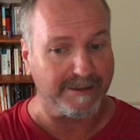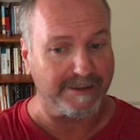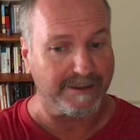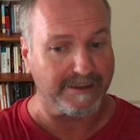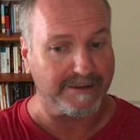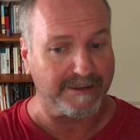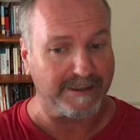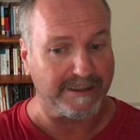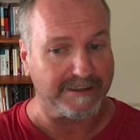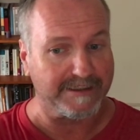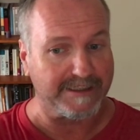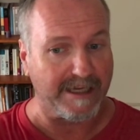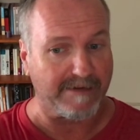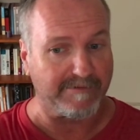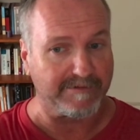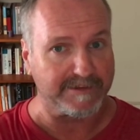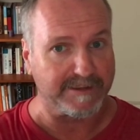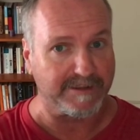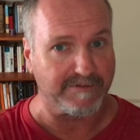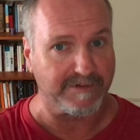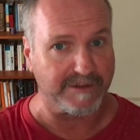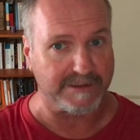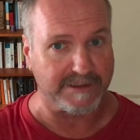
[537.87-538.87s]

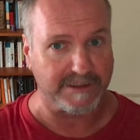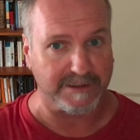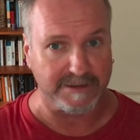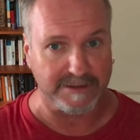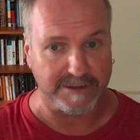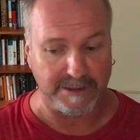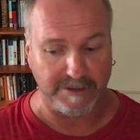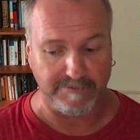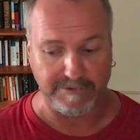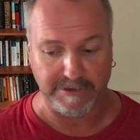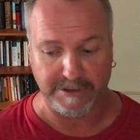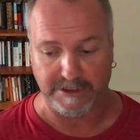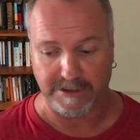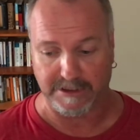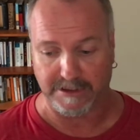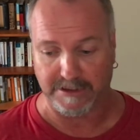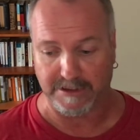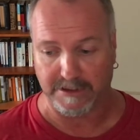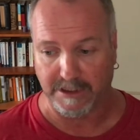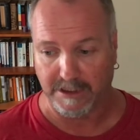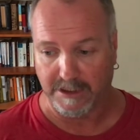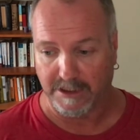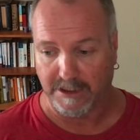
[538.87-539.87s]
examples of this in some of
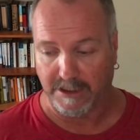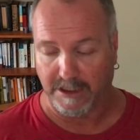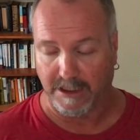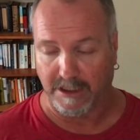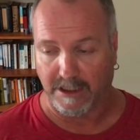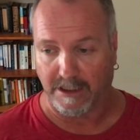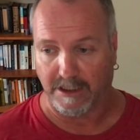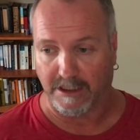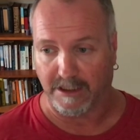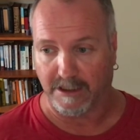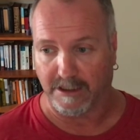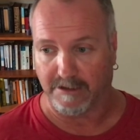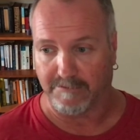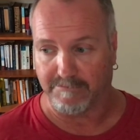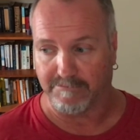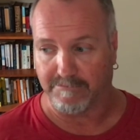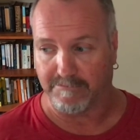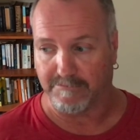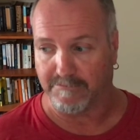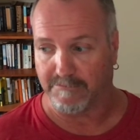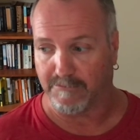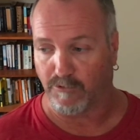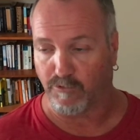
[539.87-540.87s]
the
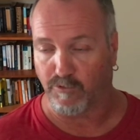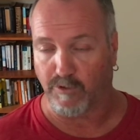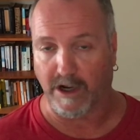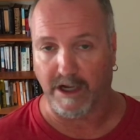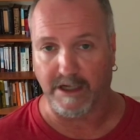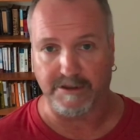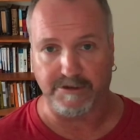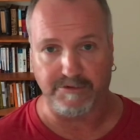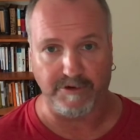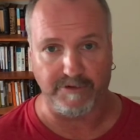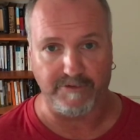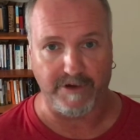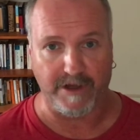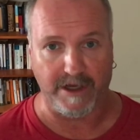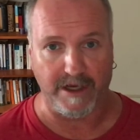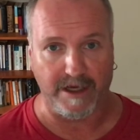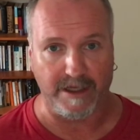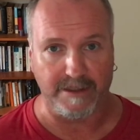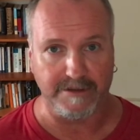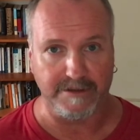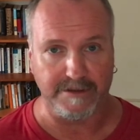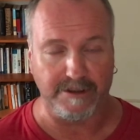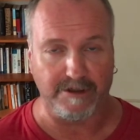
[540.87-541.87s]
riots we've
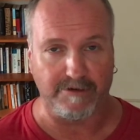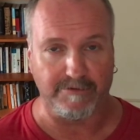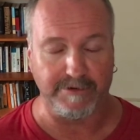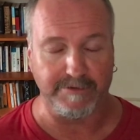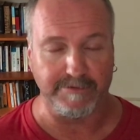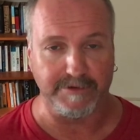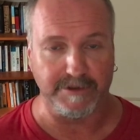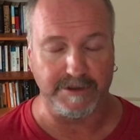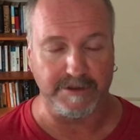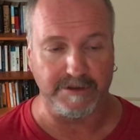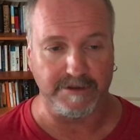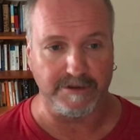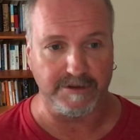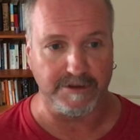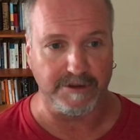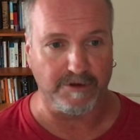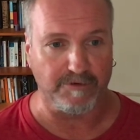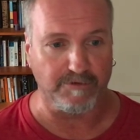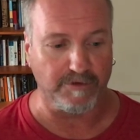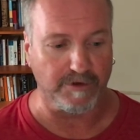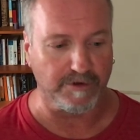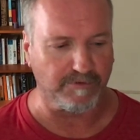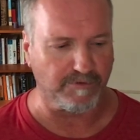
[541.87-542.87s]
had.
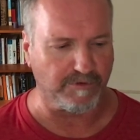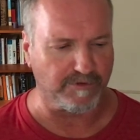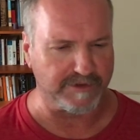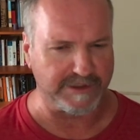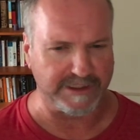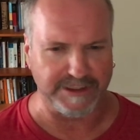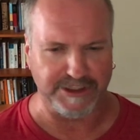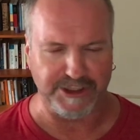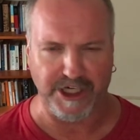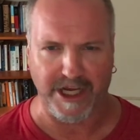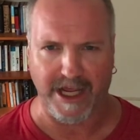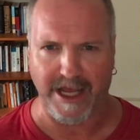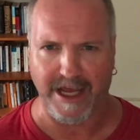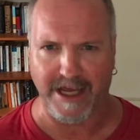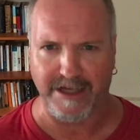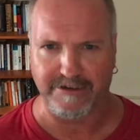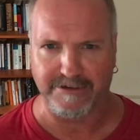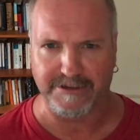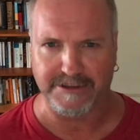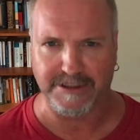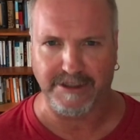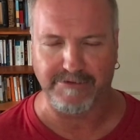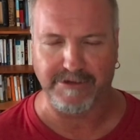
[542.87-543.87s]
What was it, Chad
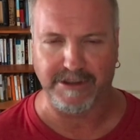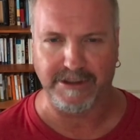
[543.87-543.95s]
or something,